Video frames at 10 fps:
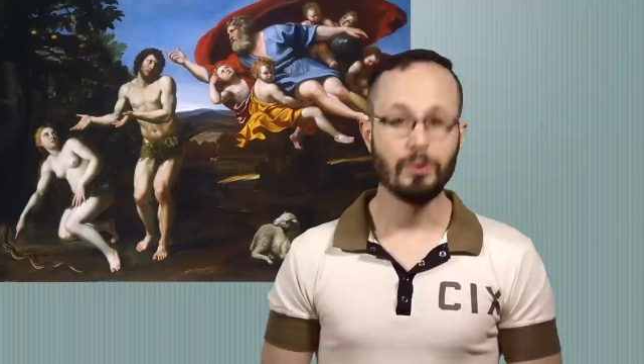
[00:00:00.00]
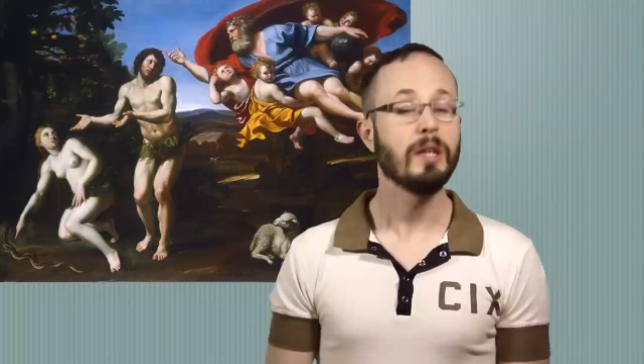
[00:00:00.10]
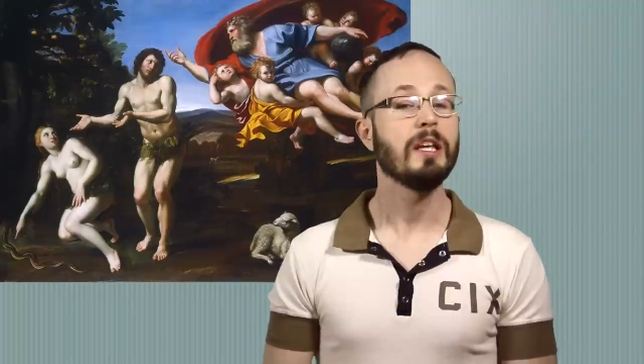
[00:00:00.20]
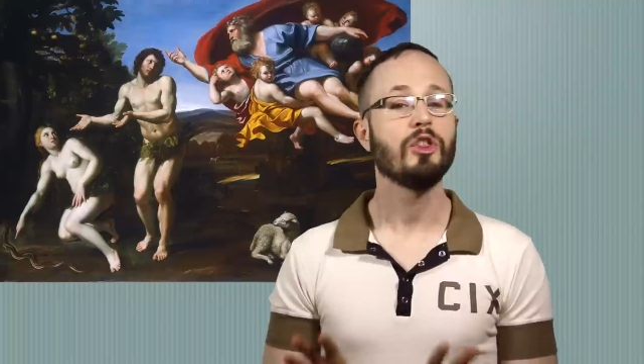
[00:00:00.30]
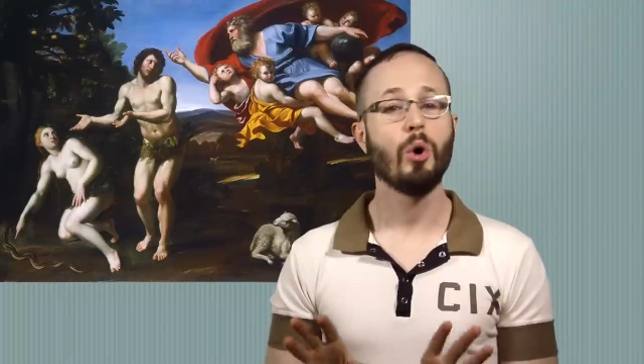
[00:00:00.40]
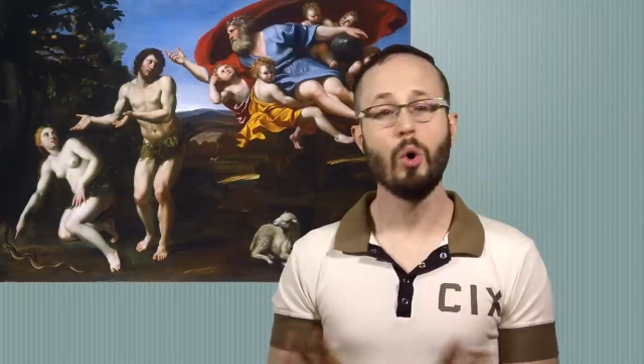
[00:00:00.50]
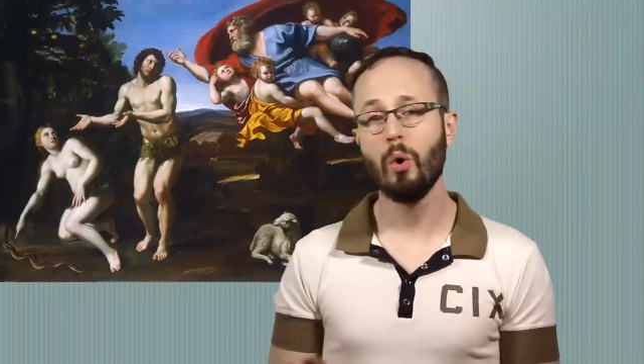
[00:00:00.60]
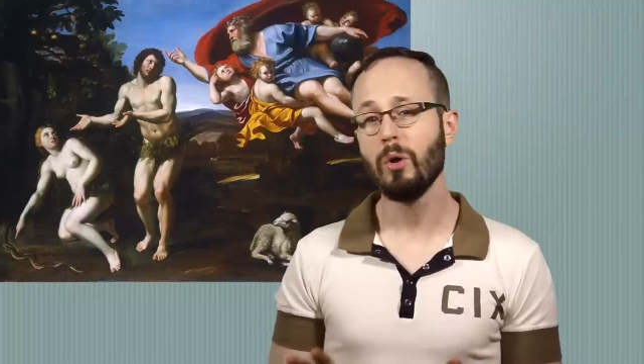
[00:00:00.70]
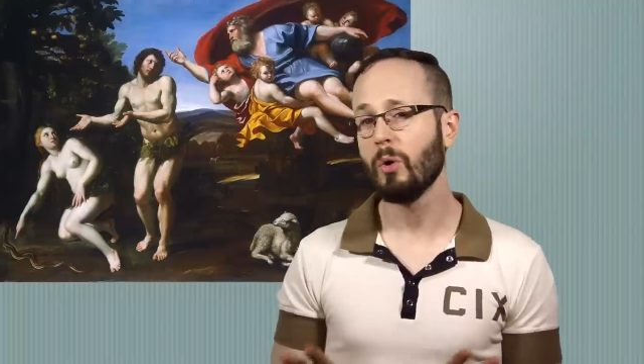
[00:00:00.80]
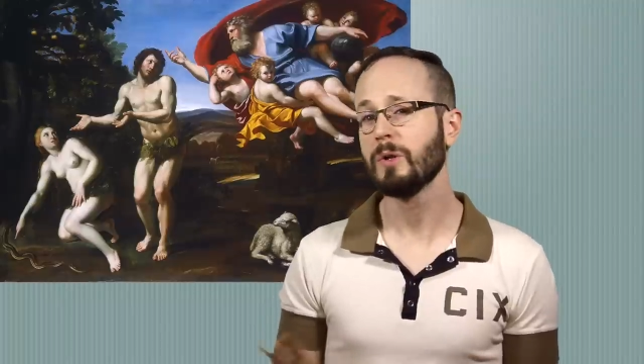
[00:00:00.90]
Really, the
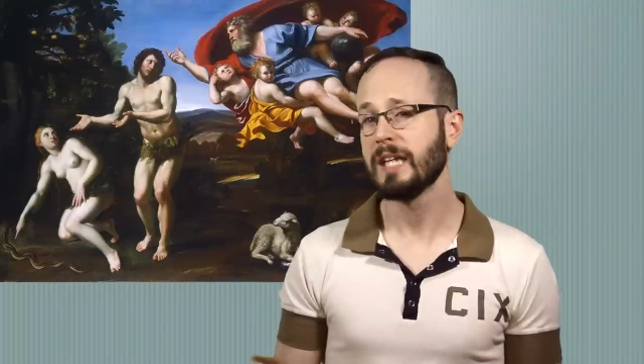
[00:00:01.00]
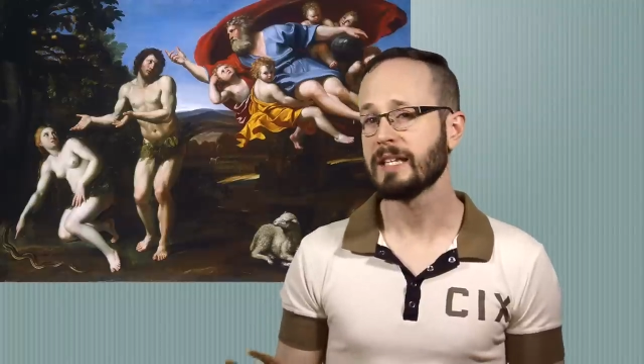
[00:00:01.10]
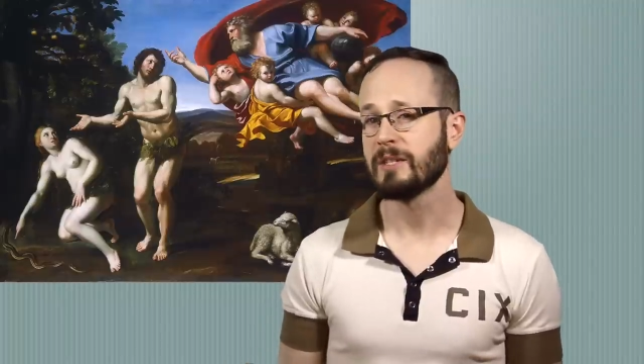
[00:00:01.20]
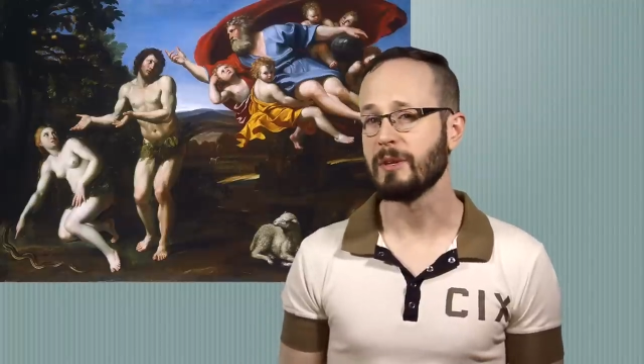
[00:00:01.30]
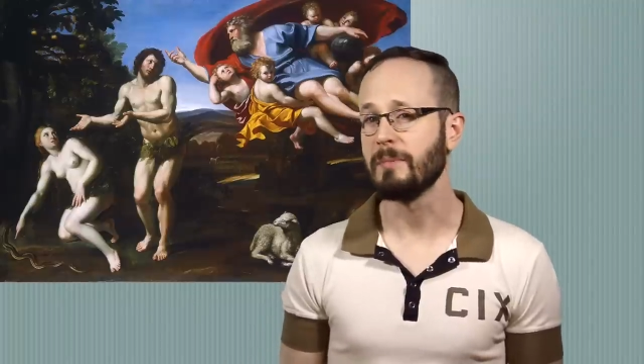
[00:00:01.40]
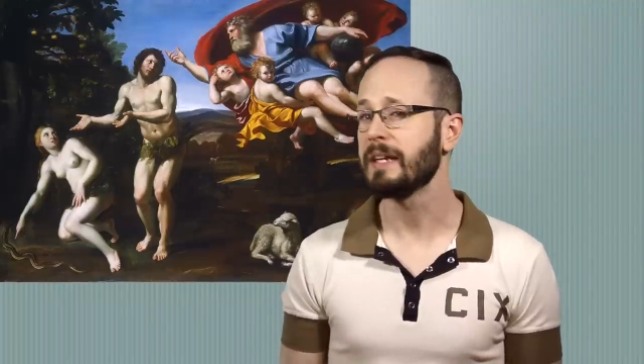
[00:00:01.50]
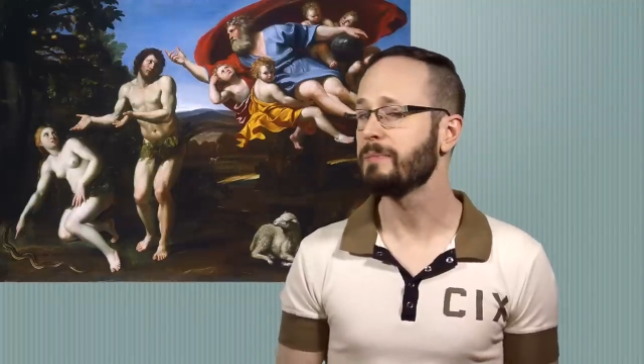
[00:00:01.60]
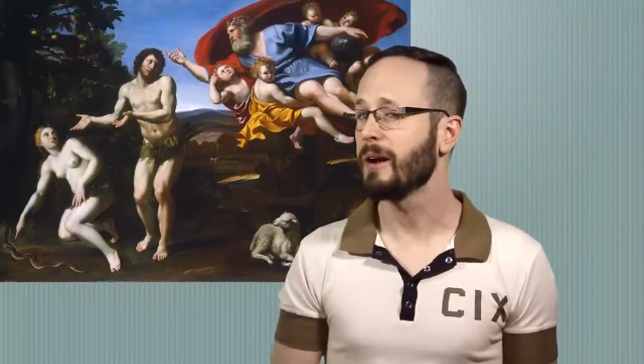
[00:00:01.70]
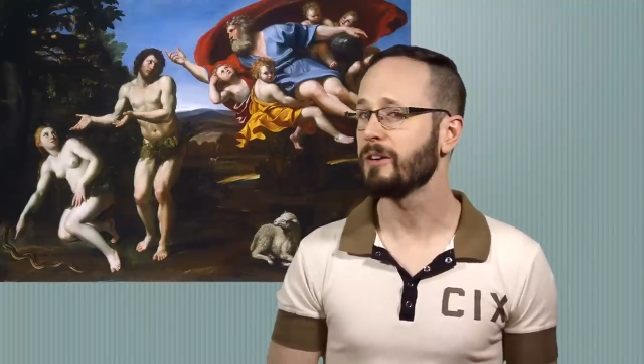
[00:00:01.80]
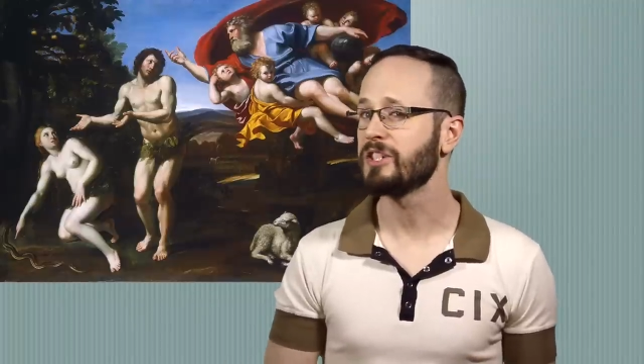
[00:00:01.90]
whole Old Testament
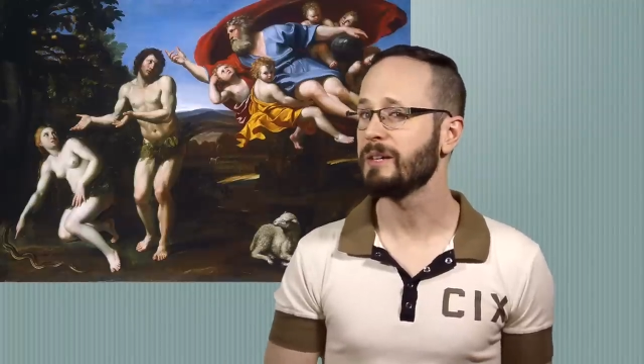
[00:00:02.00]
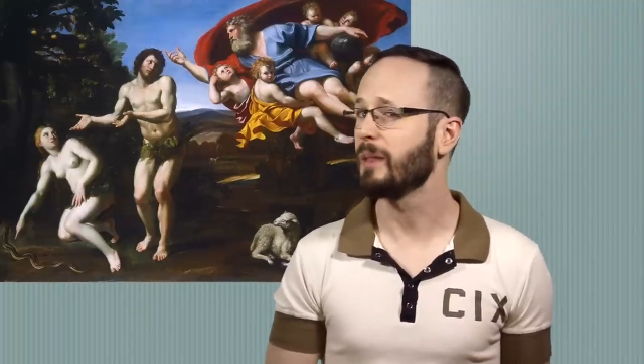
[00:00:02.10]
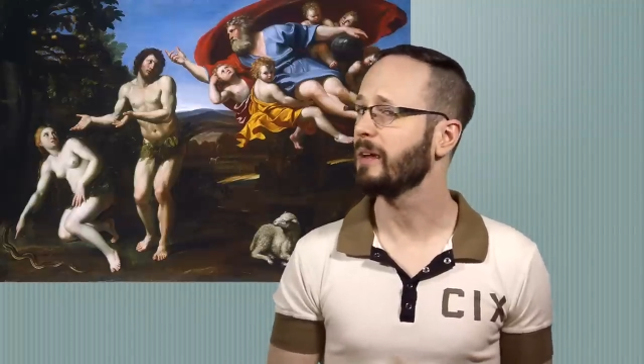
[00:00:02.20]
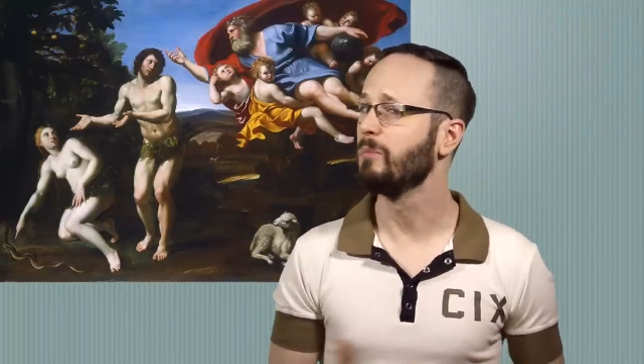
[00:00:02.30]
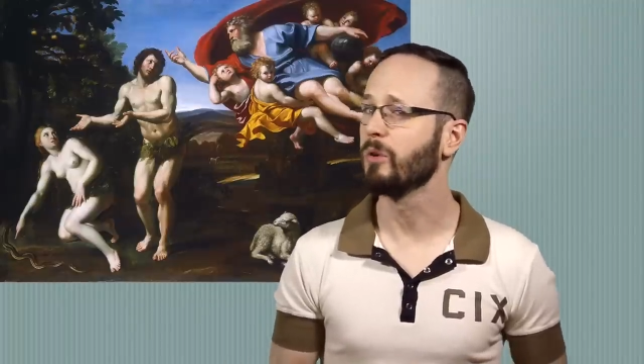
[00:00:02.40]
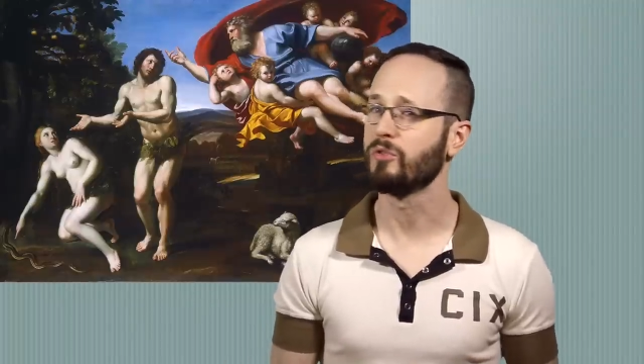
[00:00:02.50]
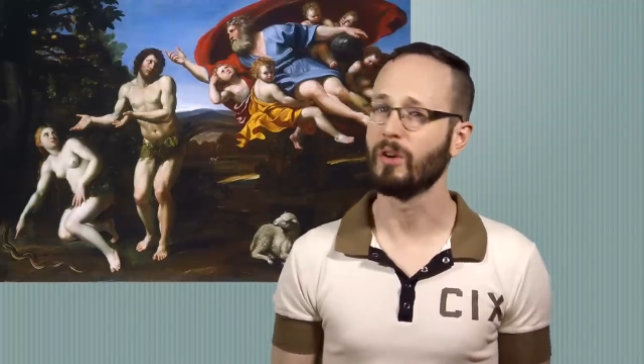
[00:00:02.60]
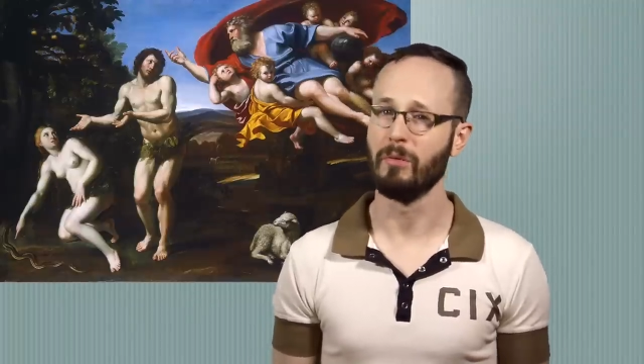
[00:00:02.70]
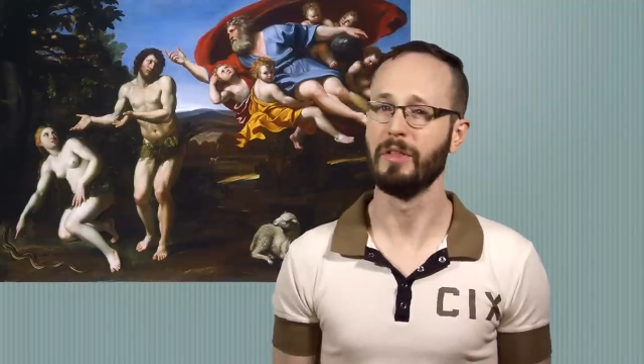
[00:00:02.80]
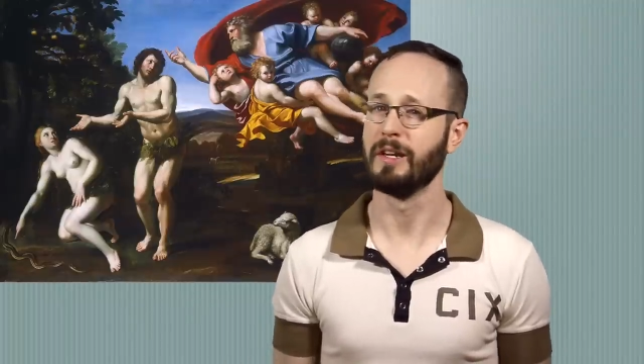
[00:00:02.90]
makes marriage seem like more
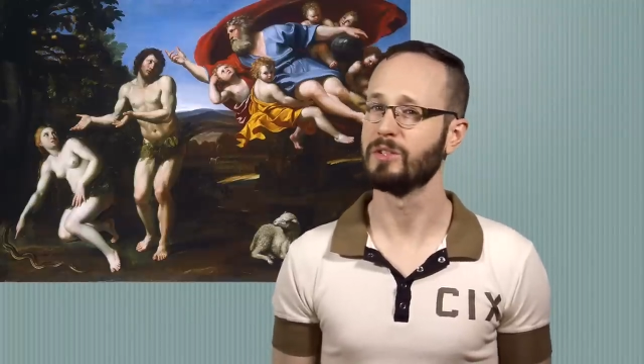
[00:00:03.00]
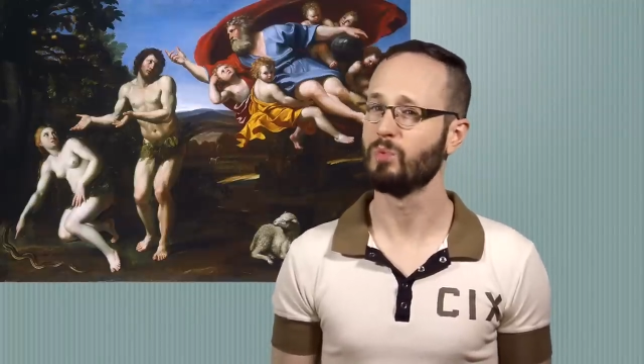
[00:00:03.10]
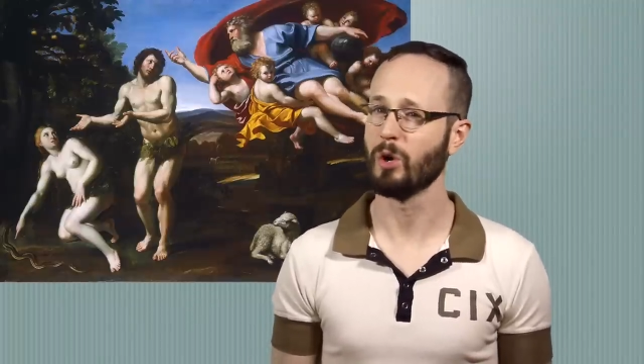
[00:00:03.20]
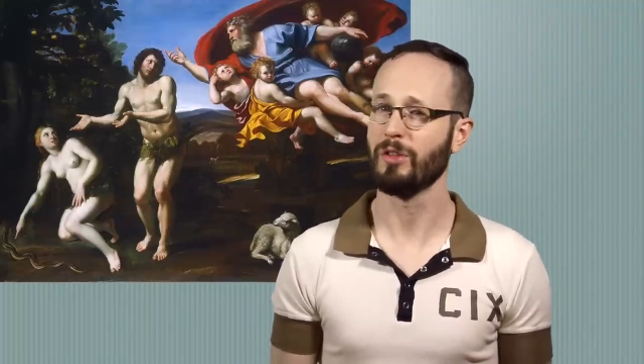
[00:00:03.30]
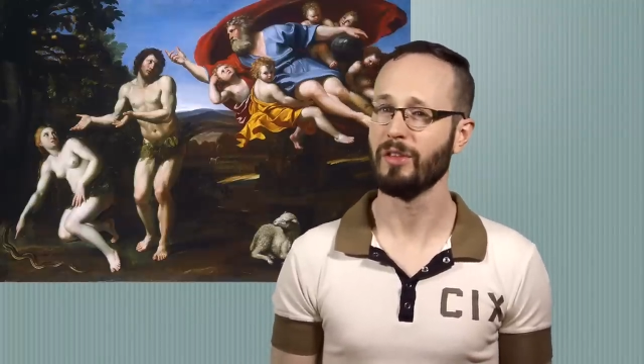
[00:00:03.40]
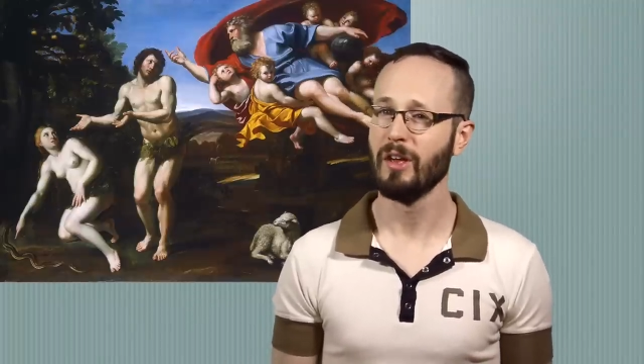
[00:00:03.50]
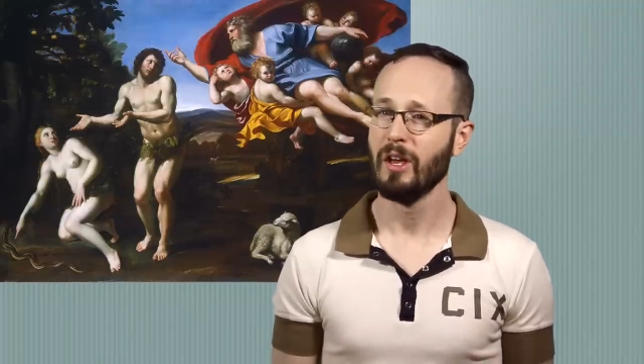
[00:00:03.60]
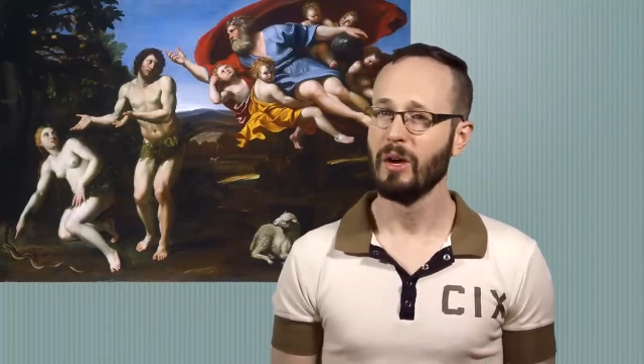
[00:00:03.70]
trouble than it's worth,